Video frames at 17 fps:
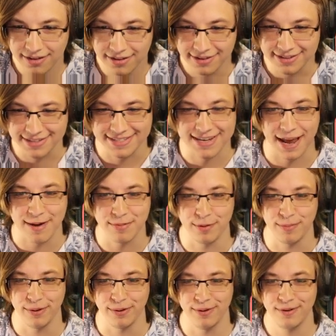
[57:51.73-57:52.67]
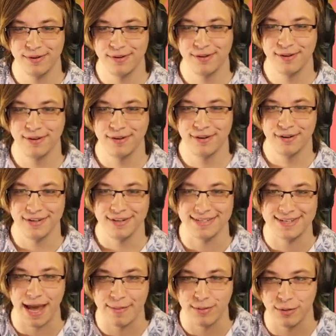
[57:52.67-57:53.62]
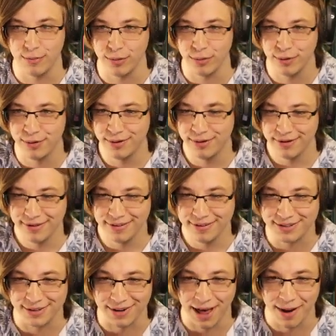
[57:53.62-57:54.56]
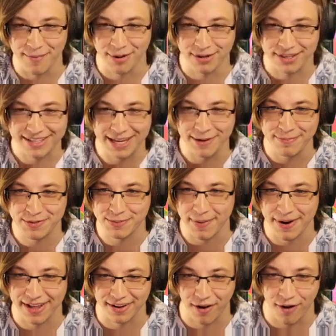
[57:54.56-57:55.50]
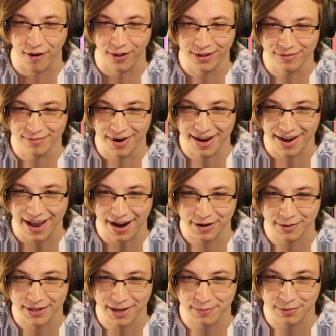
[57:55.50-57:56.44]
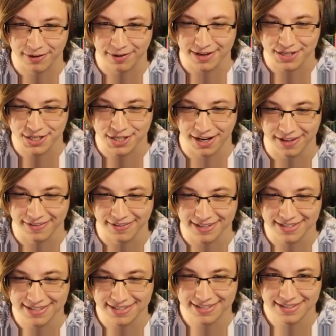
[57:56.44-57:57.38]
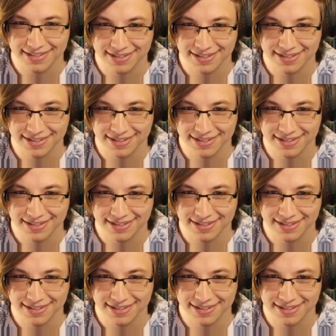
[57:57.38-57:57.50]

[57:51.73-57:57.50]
Daboo Daboo Dude, I'm gonna keep spending all of my auto game progression on this.